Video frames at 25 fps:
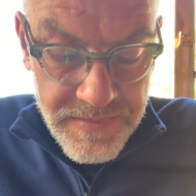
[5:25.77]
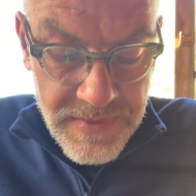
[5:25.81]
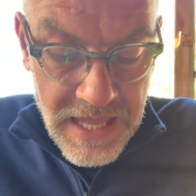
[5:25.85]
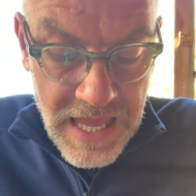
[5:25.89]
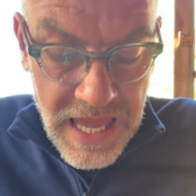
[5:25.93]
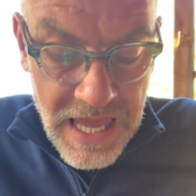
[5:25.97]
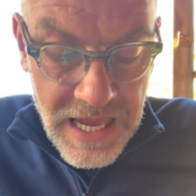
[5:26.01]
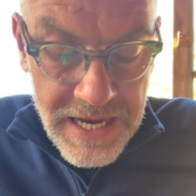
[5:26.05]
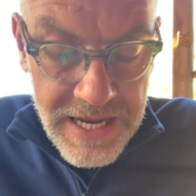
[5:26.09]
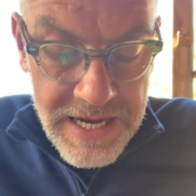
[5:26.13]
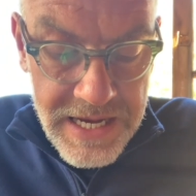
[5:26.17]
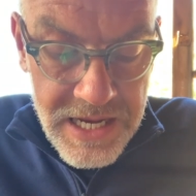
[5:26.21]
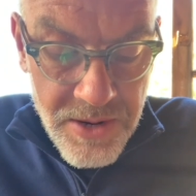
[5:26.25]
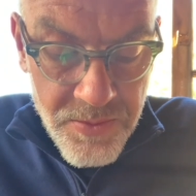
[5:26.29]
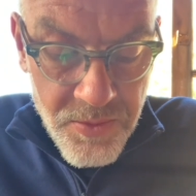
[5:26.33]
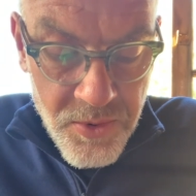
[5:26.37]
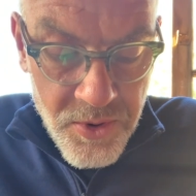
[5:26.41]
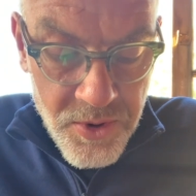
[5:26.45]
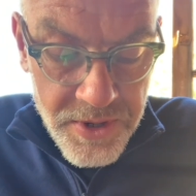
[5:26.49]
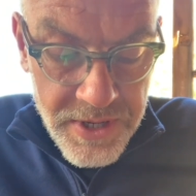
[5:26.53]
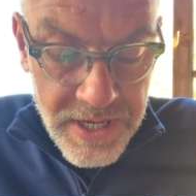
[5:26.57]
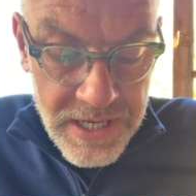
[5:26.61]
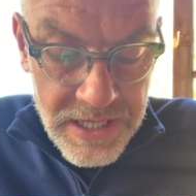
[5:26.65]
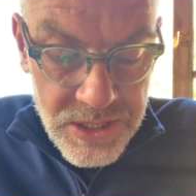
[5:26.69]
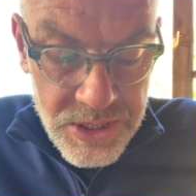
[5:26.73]
Early in the
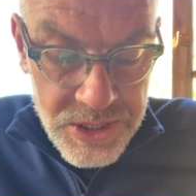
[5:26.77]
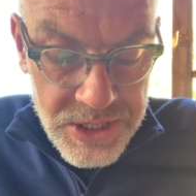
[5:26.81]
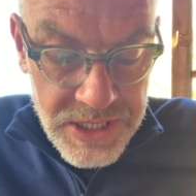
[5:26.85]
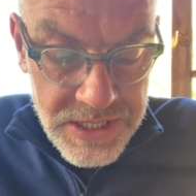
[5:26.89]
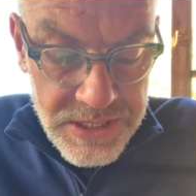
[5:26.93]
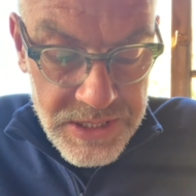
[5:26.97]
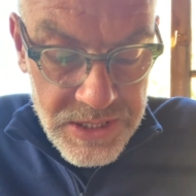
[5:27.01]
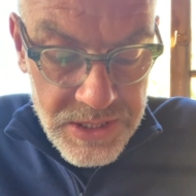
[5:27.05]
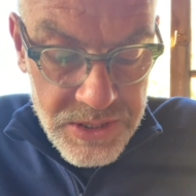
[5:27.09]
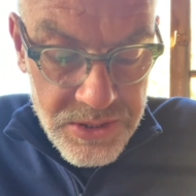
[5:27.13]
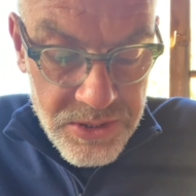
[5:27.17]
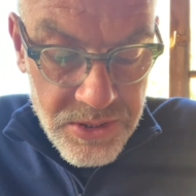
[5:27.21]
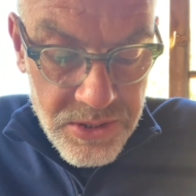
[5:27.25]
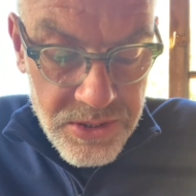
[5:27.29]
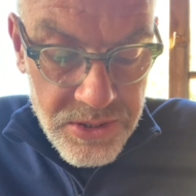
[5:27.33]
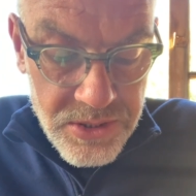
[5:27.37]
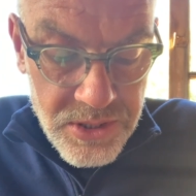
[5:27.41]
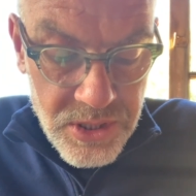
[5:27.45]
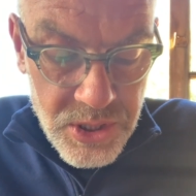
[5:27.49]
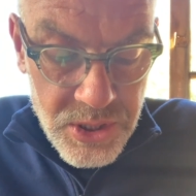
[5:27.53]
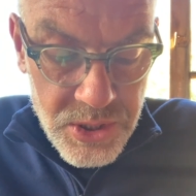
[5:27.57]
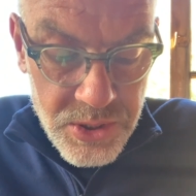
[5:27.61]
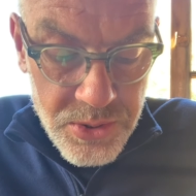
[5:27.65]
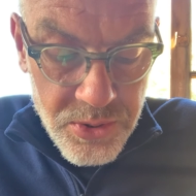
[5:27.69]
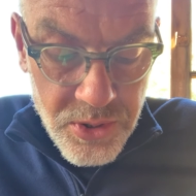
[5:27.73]
morning, Jesus stood on
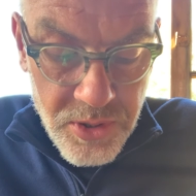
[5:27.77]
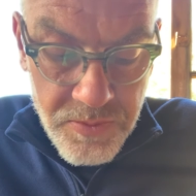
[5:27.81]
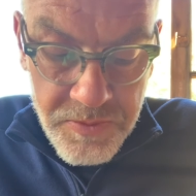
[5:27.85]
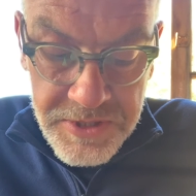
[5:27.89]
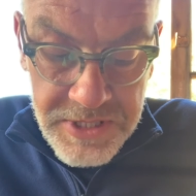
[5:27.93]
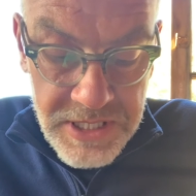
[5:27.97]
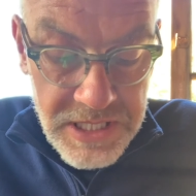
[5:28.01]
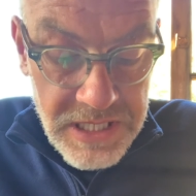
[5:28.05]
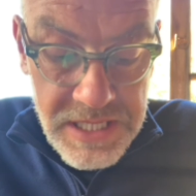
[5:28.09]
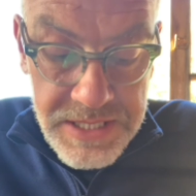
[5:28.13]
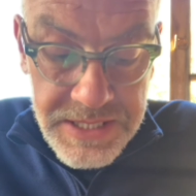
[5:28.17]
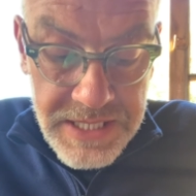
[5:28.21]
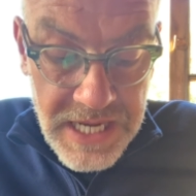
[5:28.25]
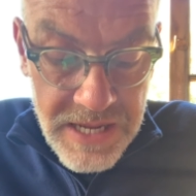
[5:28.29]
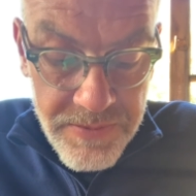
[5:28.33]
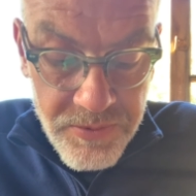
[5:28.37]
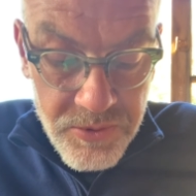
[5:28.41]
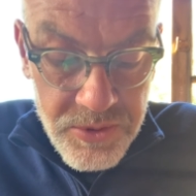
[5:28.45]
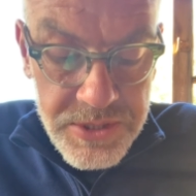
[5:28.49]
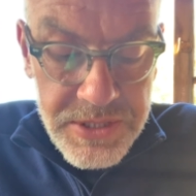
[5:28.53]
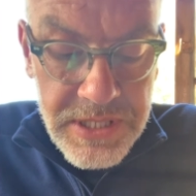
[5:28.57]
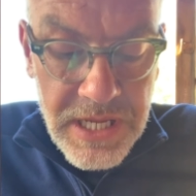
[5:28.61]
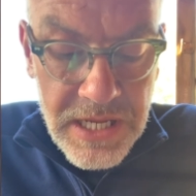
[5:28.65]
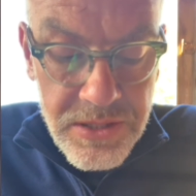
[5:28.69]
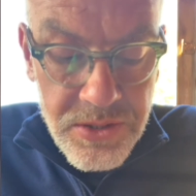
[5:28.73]
the shore, but the
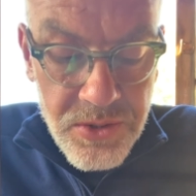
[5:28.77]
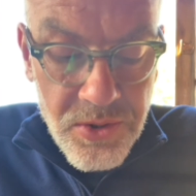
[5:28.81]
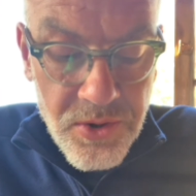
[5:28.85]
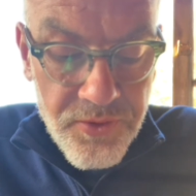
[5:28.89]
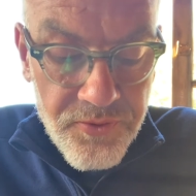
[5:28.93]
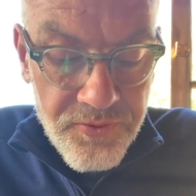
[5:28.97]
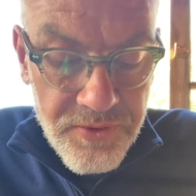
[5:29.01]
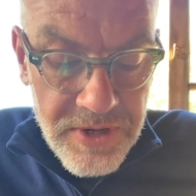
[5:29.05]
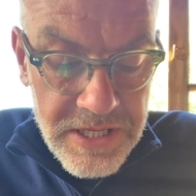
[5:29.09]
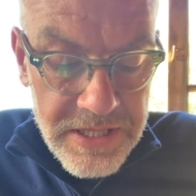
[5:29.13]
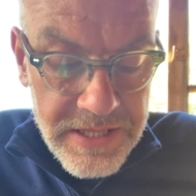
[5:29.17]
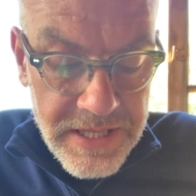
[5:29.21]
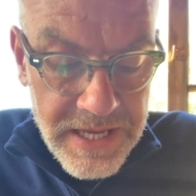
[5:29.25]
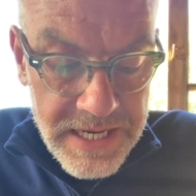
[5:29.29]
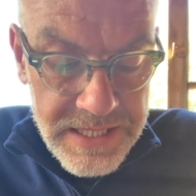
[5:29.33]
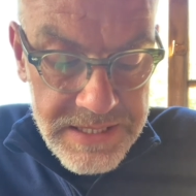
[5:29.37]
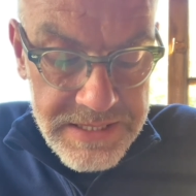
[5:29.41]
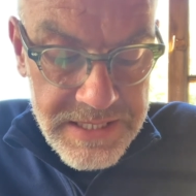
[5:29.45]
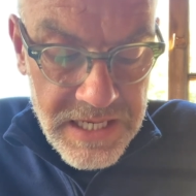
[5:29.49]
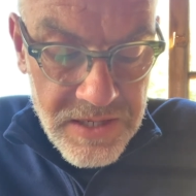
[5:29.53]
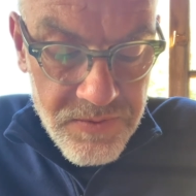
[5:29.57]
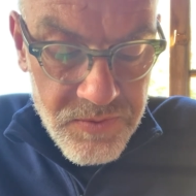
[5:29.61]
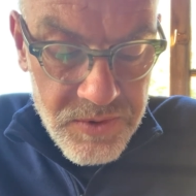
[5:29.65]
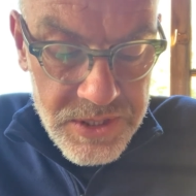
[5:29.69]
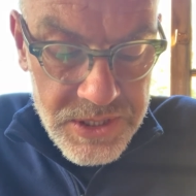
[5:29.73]
disciples did not realize
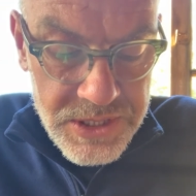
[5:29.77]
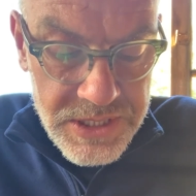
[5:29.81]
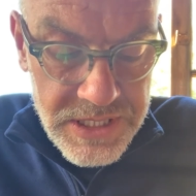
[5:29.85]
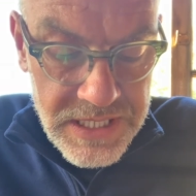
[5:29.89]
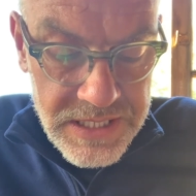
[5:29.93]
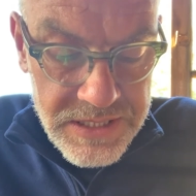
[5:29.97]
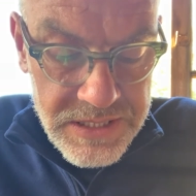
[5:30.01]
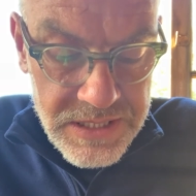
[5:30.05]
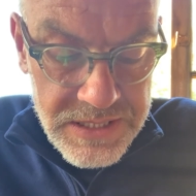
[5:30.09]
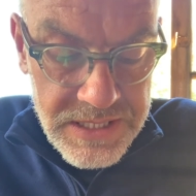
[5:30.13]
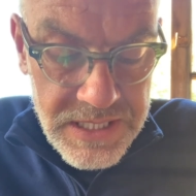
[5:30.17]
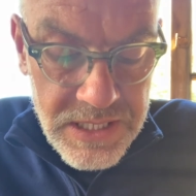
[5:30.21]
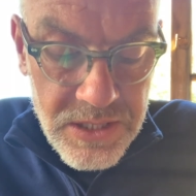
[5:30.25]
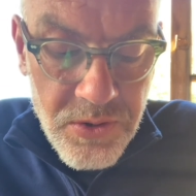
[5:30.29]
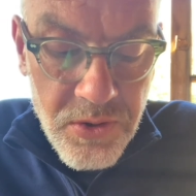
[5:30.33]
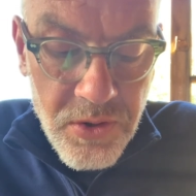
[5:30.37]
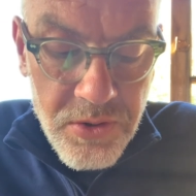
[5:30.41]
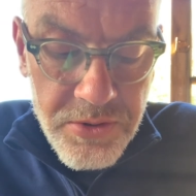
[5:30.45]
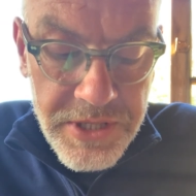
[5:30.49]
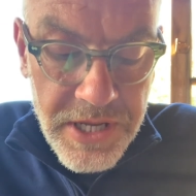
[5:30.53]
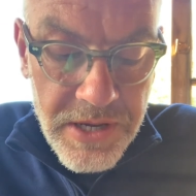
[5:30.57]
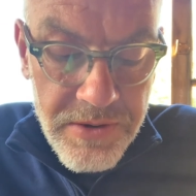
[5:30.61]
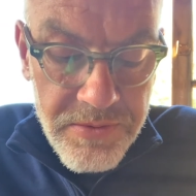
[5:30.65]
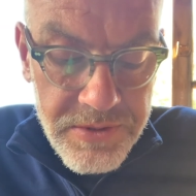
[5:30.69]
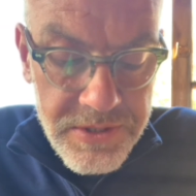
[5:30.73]
that it was Jesus. He
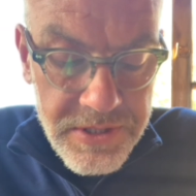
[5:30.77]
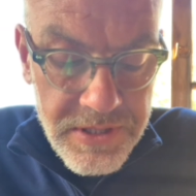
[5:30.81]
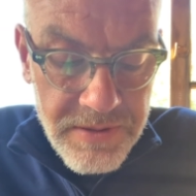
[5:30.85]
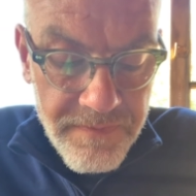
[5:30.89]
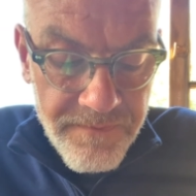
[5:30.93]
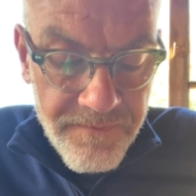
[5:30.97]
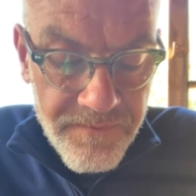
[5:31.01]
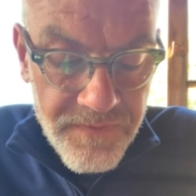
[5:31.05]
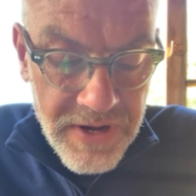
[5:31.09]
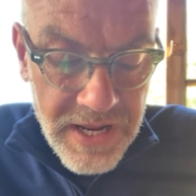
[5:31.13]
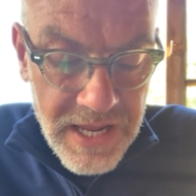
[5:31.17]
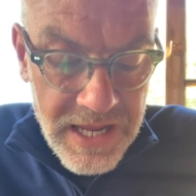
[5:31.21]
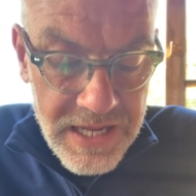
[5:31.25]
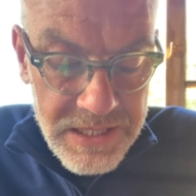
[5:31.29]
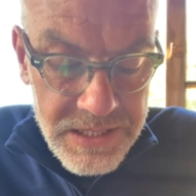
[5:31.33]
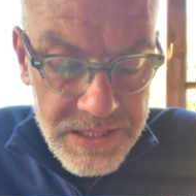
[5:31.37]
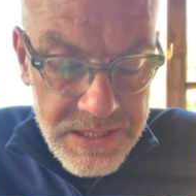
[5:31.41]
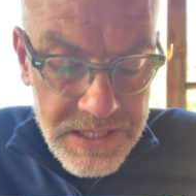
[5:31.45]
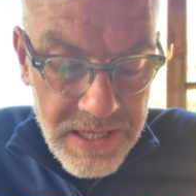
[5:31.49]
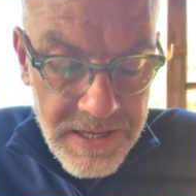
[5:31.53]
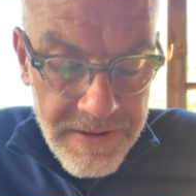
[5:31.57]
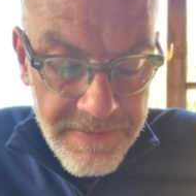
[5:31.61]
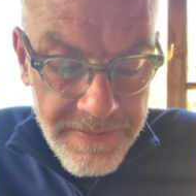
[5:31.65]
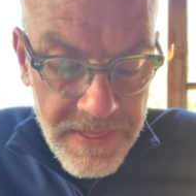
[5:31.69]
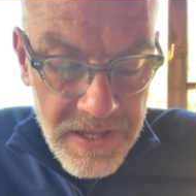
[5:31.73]
called out to them,
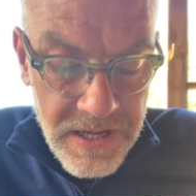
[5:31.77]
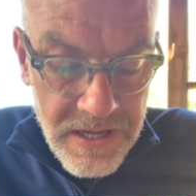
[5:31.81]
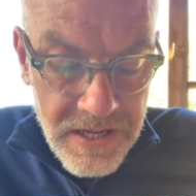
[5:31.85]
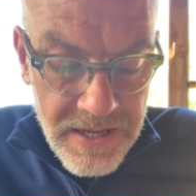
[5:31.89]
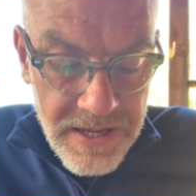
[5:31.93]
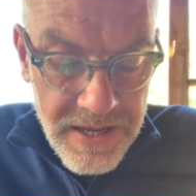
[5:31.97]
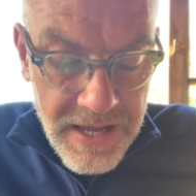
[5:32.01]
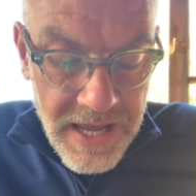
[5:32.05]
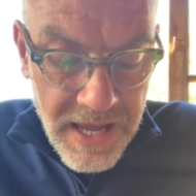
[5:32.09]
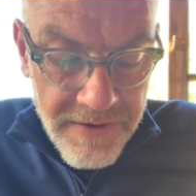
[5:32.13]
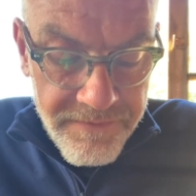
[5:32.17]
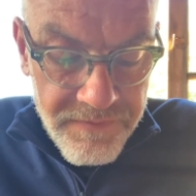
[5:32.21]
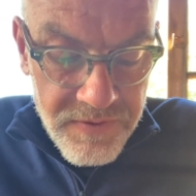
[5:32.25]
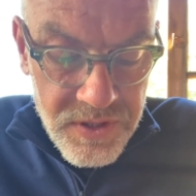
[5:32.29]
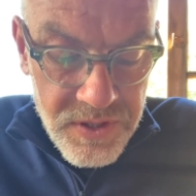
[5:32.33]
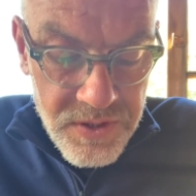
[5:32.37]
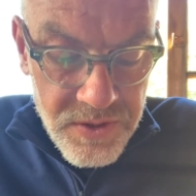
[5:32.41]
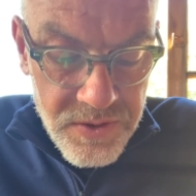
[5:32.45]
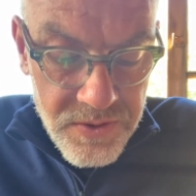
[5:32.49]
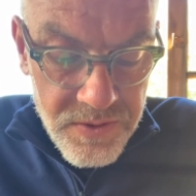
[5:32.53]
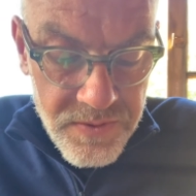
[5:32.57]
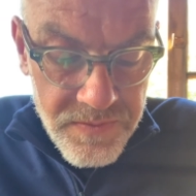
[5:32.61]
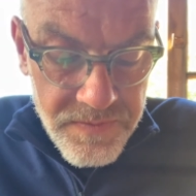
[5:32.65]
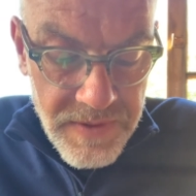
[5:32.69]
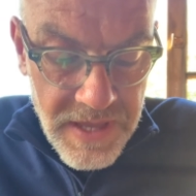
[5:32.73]
Friends, haven't
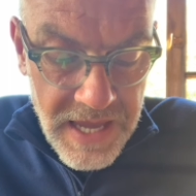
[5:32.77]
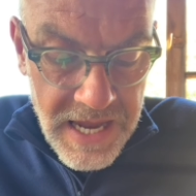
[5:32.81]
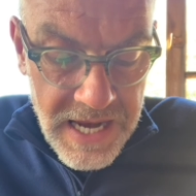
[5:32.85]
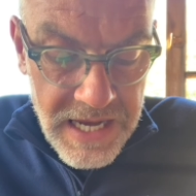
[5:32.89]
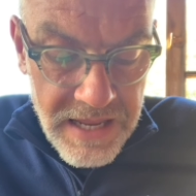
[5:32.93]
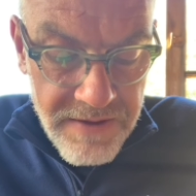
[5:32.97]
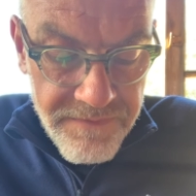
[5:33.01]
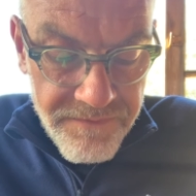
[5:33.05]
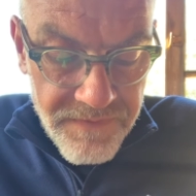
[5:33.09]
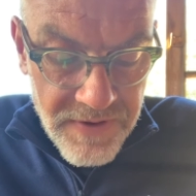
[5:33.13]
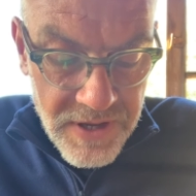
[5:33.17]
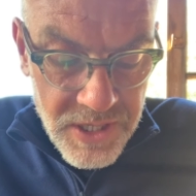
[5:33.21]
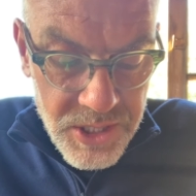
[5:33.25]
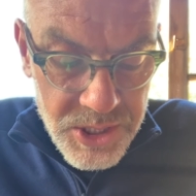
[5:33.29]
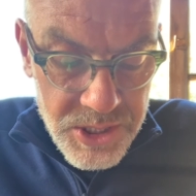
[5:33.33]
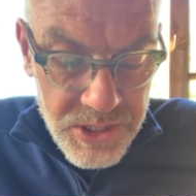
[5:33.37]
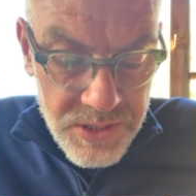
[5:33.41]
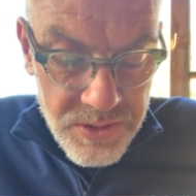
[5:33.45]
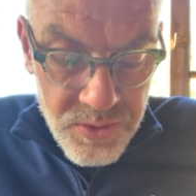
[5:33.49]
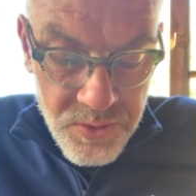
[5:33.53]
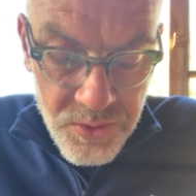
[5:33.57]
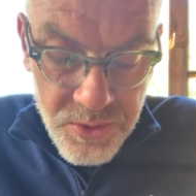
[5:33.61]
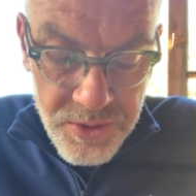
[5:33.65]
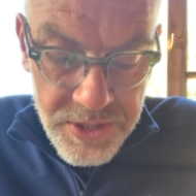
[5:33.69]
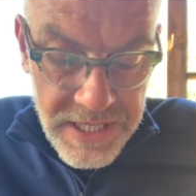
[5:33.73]
you any
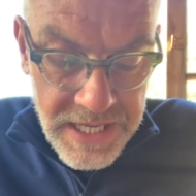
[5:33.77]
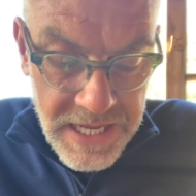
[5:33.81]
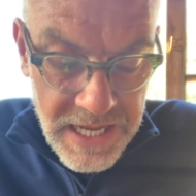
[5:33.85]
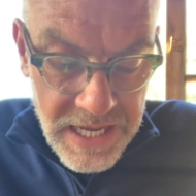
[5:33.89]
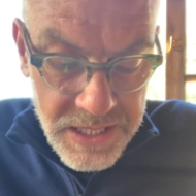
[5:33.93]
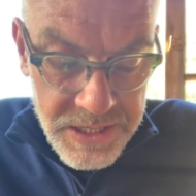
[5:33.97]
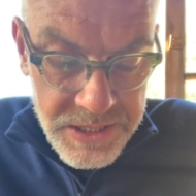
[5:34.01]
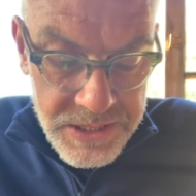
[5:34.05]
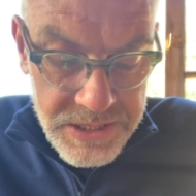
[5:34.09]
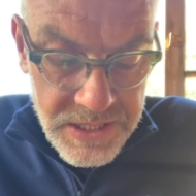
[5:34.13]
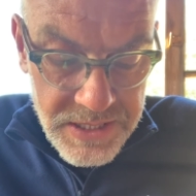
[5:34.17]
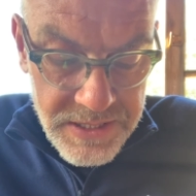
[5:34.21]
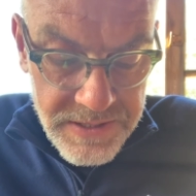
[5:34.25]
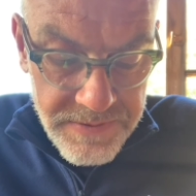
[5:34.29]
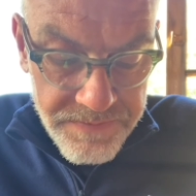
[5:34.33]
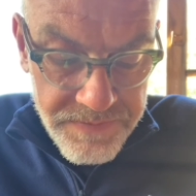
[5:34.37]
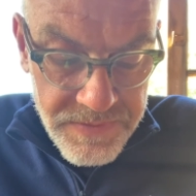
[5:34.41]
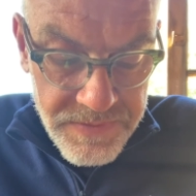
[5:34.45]
fish? No, they answered.